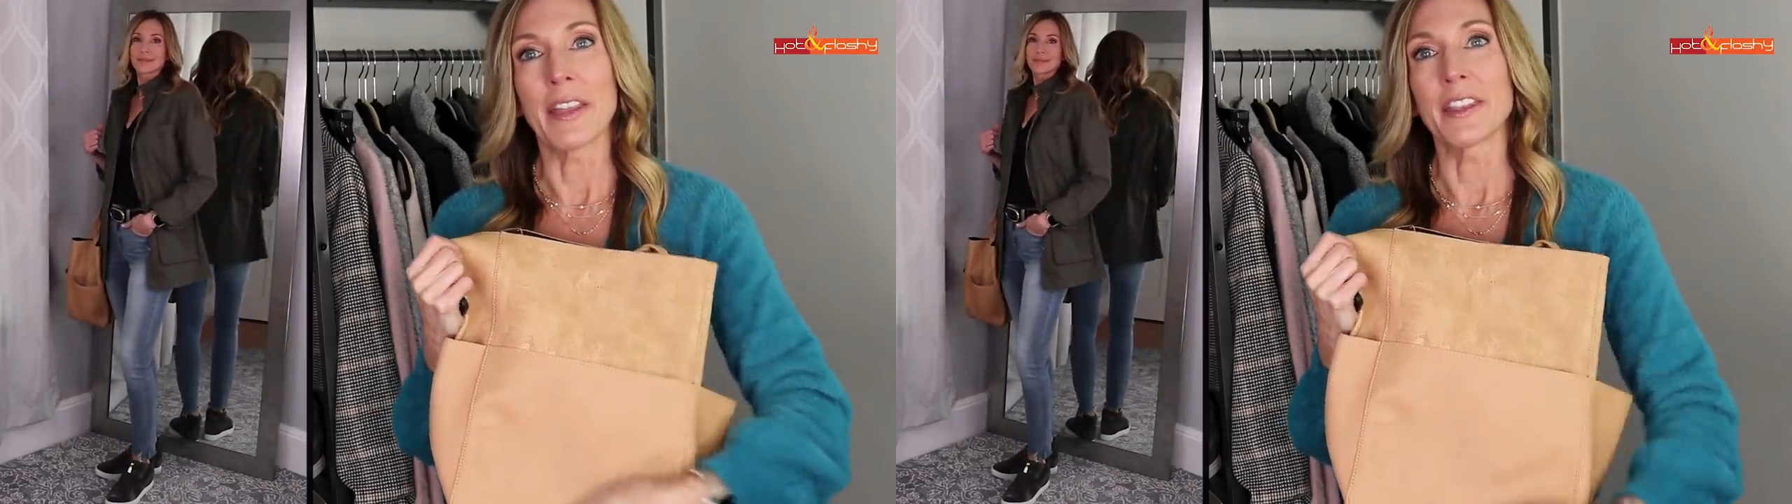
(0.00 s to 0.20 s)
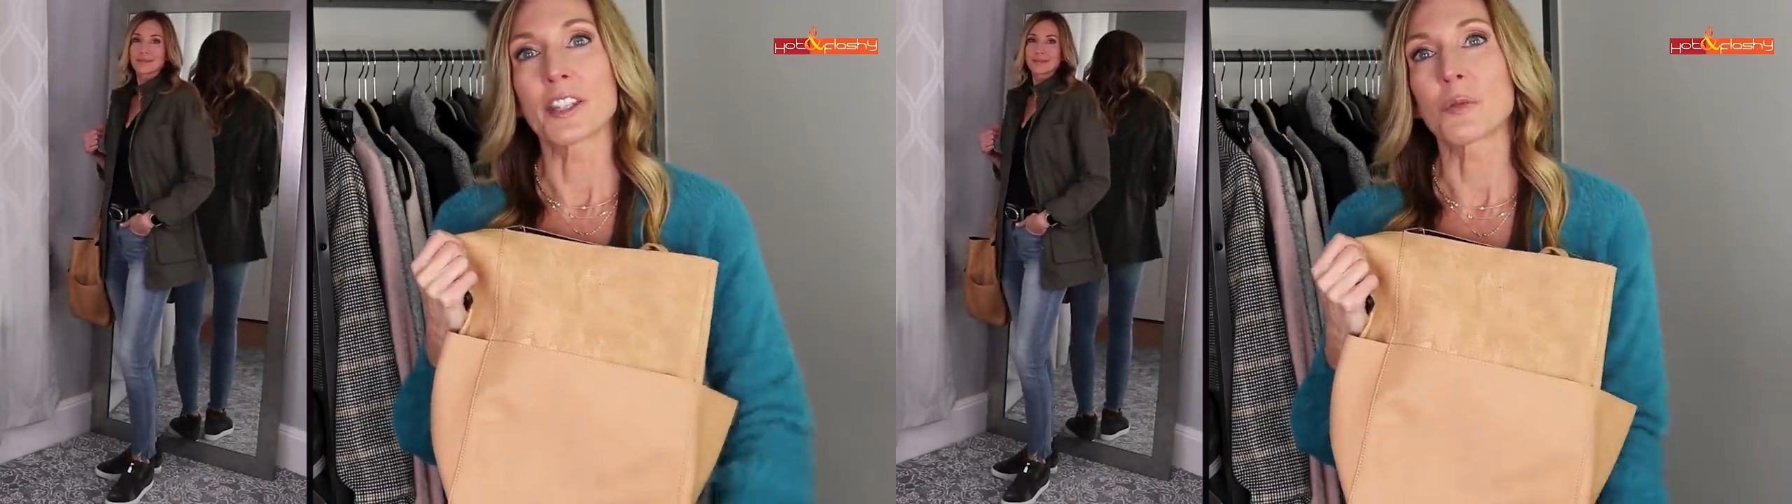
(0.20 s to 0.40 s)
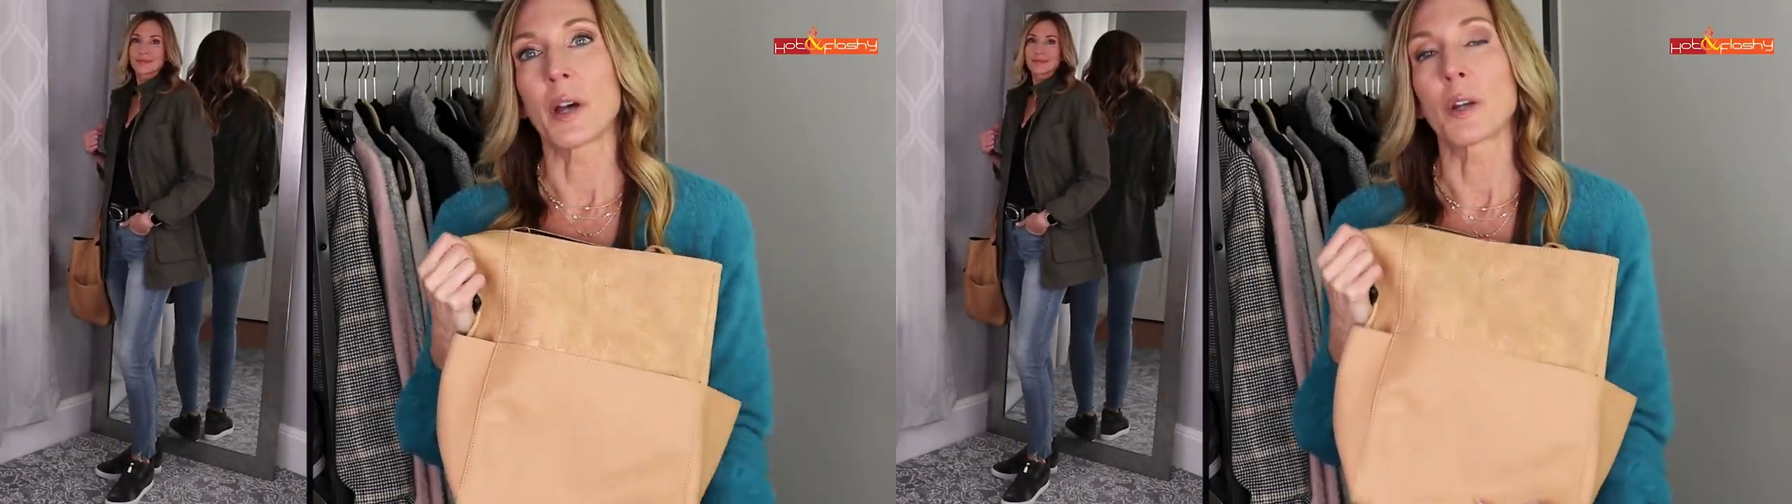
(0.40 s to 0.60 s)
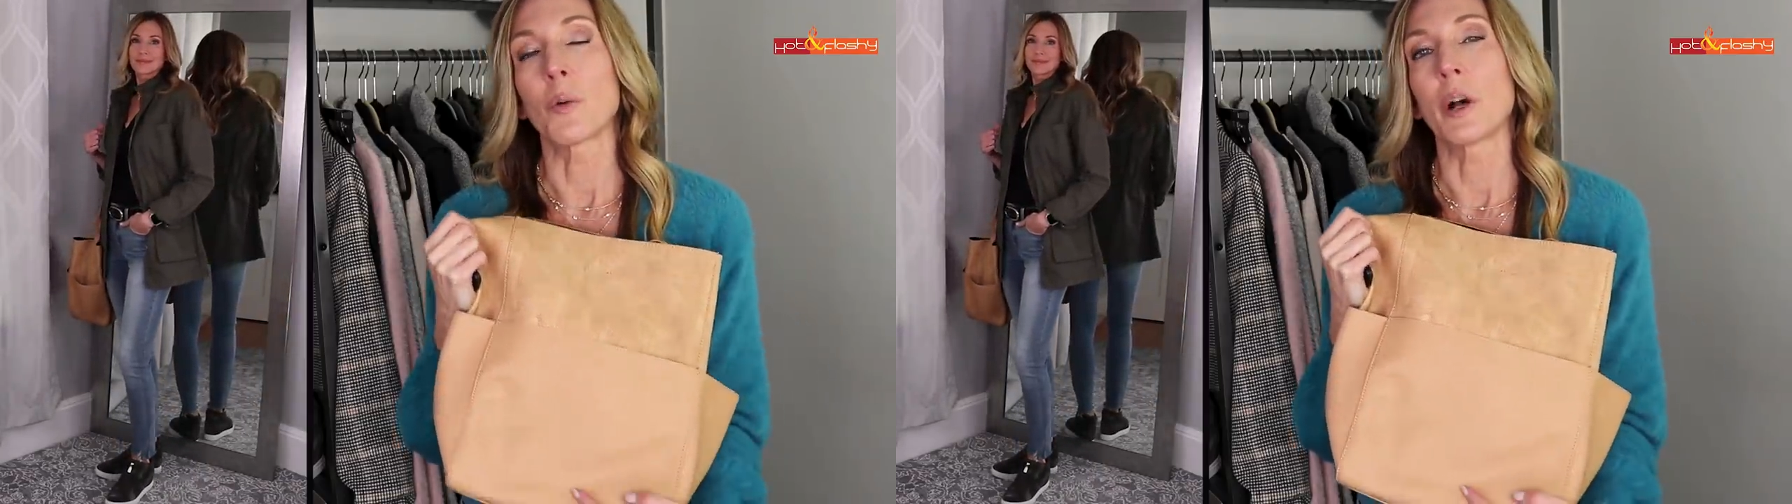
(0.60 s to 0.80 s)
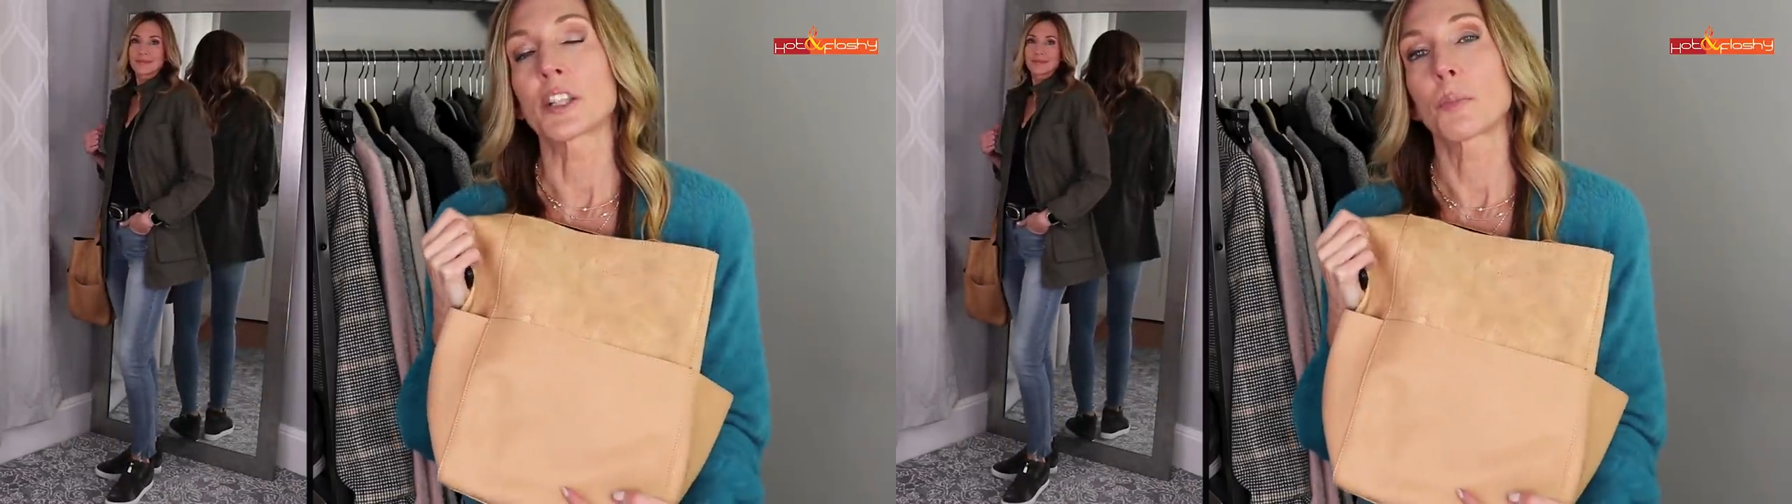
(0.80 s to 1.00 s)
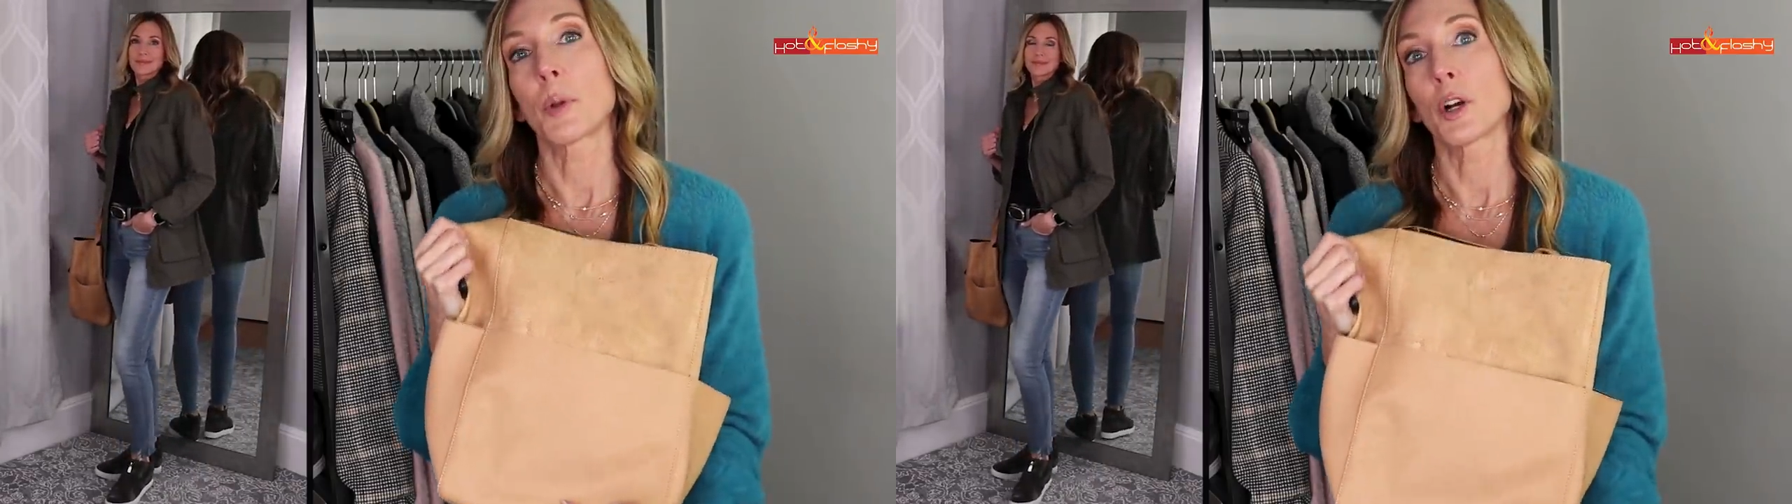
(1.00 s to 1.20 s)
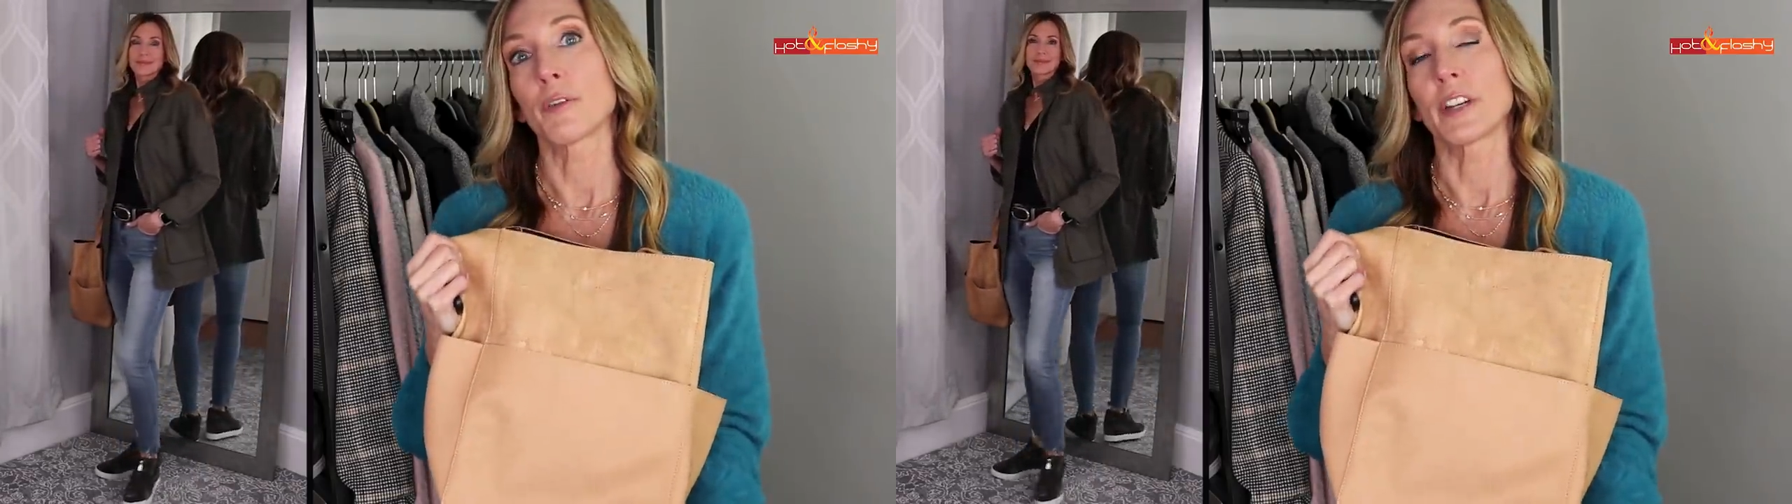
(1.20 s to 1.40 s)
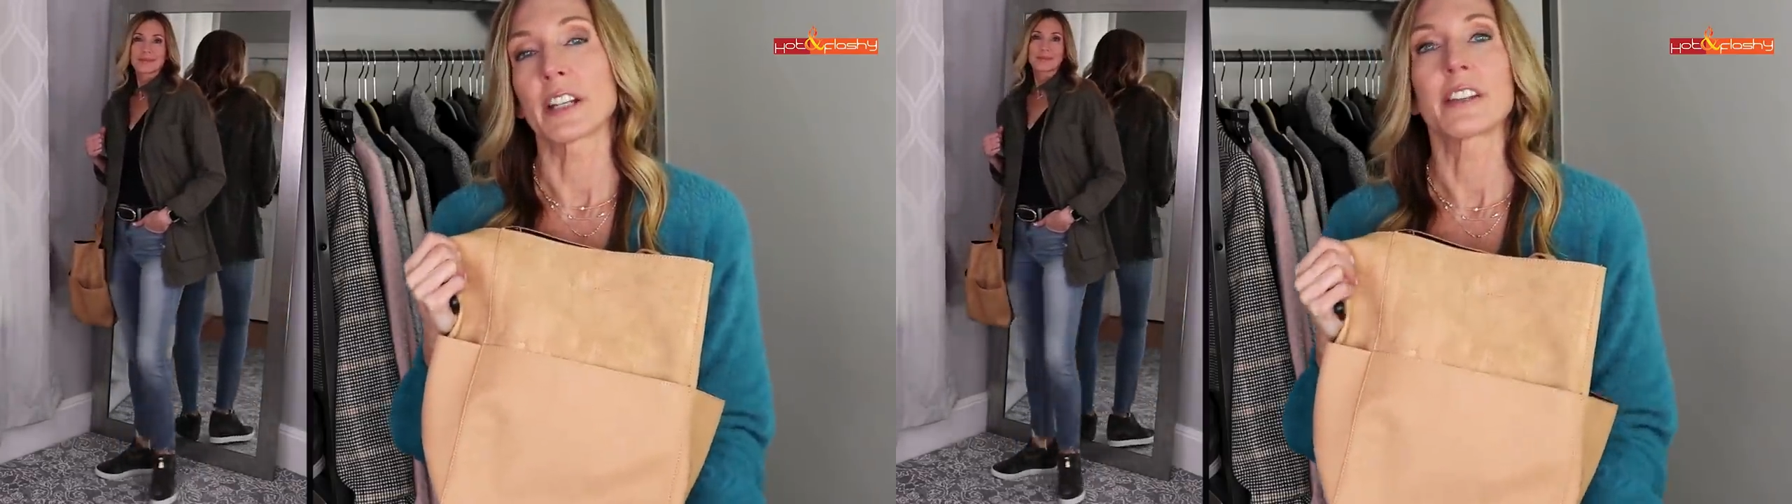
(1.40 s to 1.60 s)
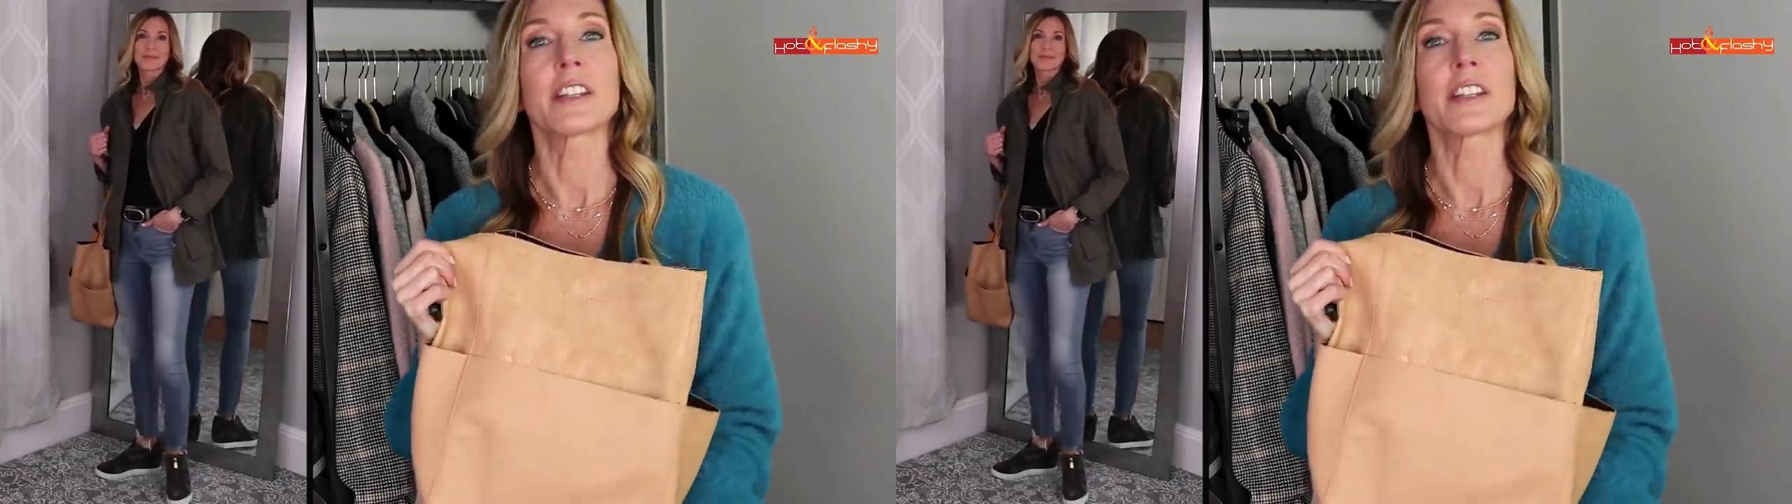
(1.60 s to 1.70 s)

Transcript: and this one was perfect.